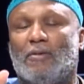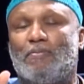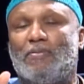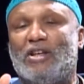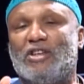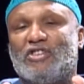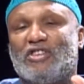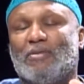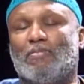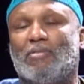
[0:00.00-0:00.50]

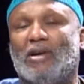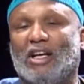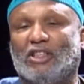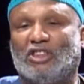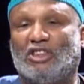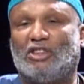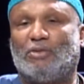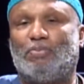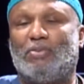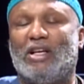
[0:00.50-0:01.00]
Peace and
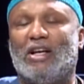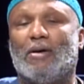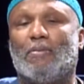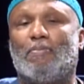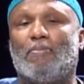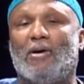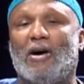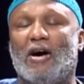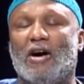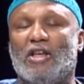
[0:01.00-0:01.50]
blessings be
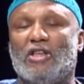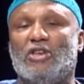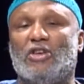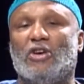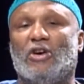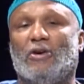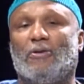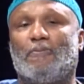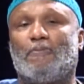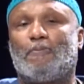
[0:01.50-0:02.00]
upon you.